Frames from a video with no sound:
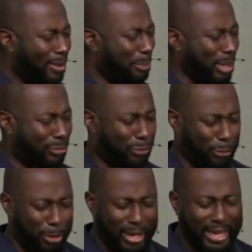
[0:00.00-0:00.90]
Be
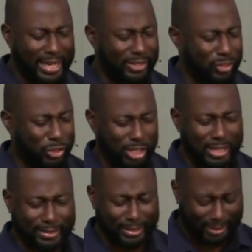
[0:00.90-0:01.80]
free in
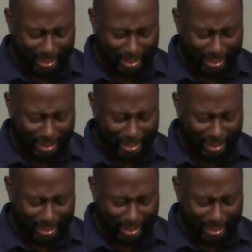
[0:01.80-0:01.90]
Jesus.